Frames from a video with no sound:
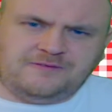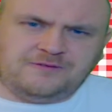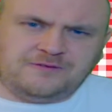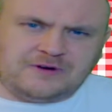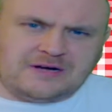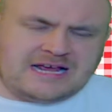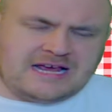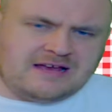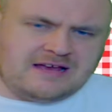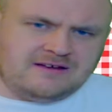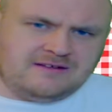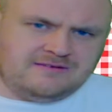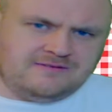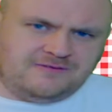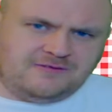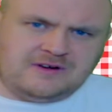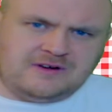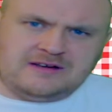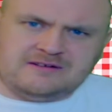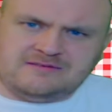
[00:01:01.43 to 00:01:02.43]

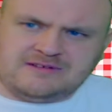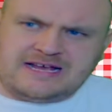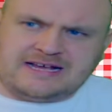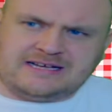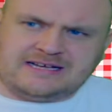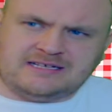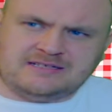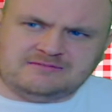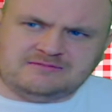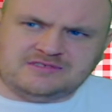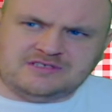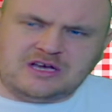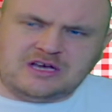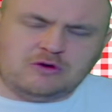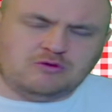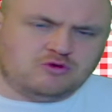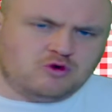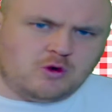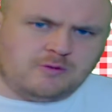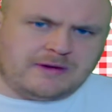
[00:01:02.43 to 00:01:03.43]
like
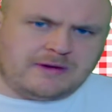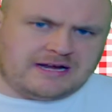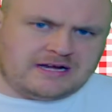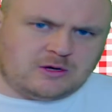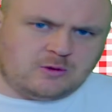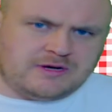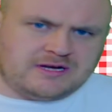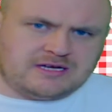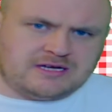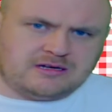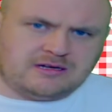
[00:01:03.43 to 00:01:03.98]
aroma to it,